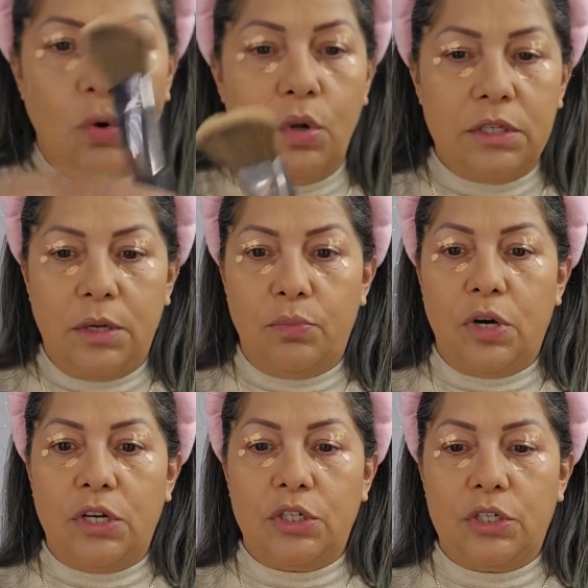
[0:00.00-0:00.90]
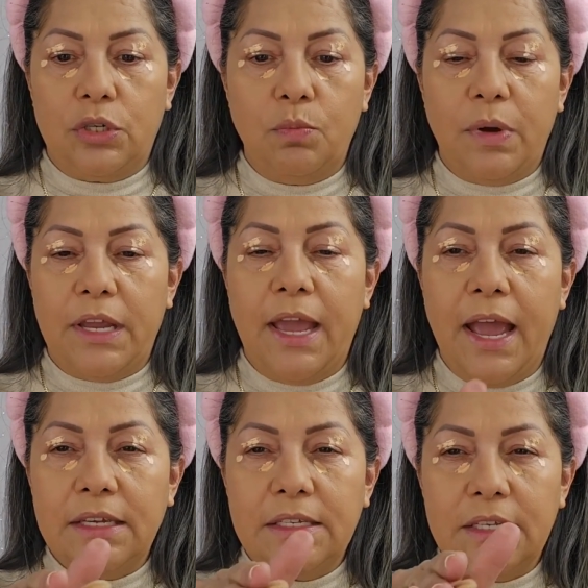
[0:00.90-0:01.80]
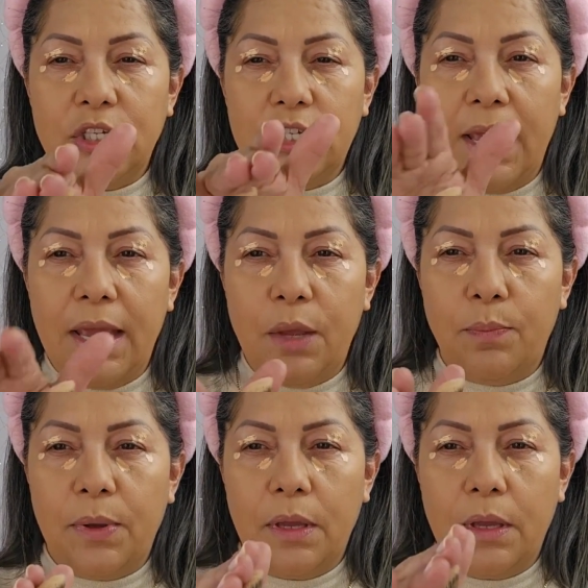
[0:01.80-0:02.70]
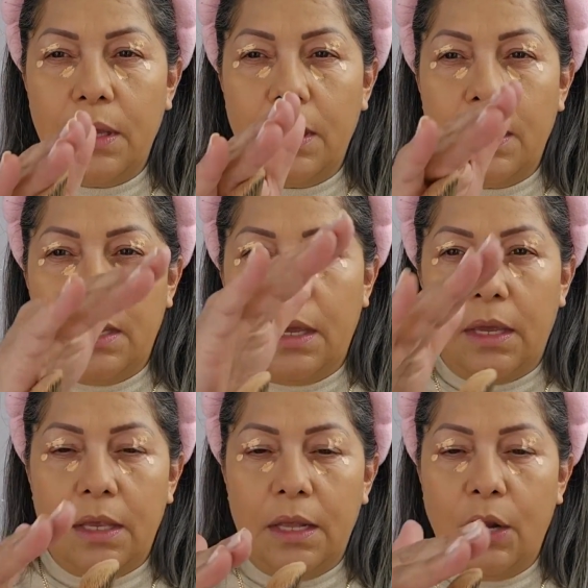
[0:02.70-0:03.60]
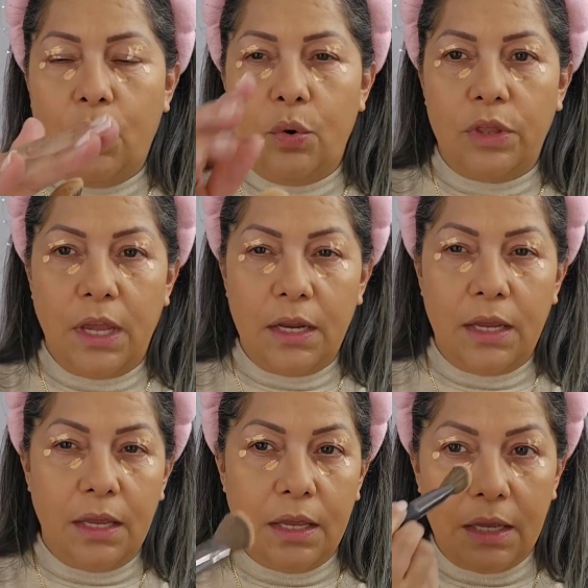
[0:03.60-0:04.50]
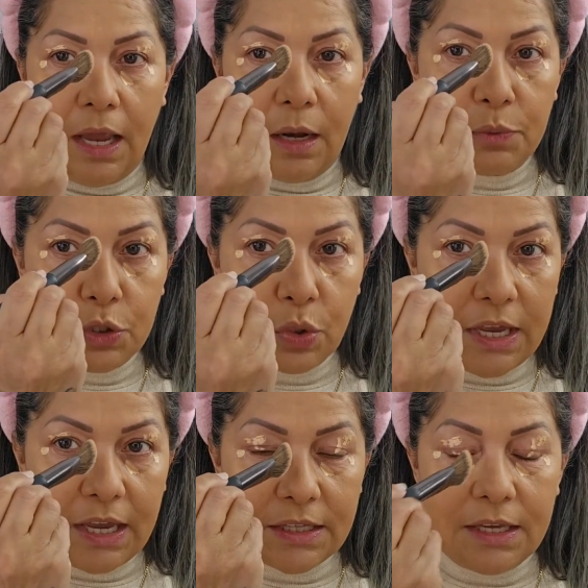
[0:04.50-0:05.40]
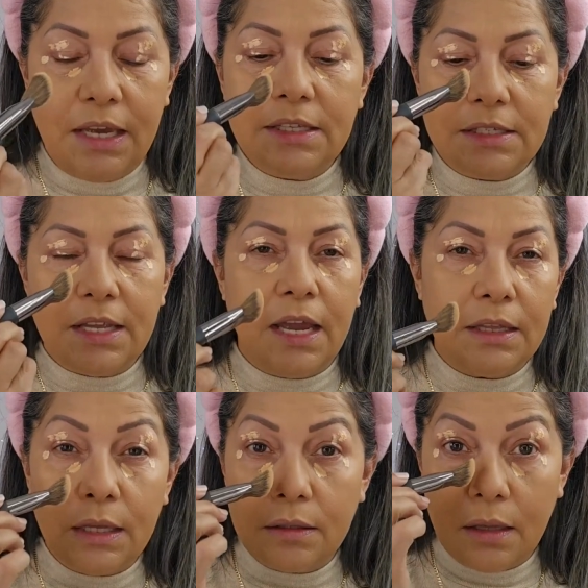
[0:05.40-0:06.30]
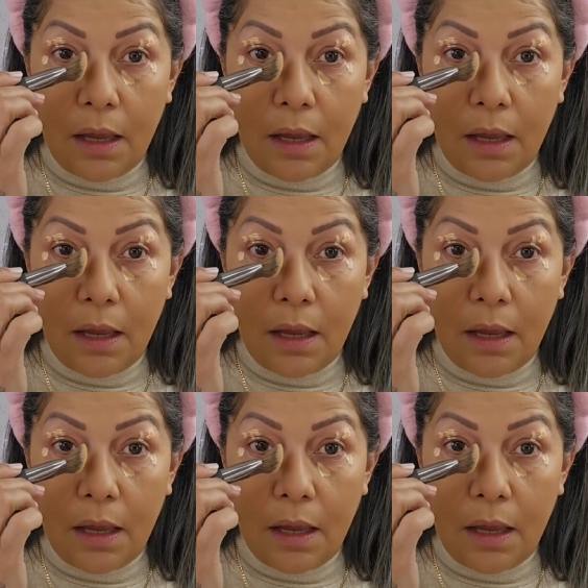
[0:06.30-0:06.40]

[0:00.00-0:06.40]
Ulta brush, but it has the shape, that helps you get inside the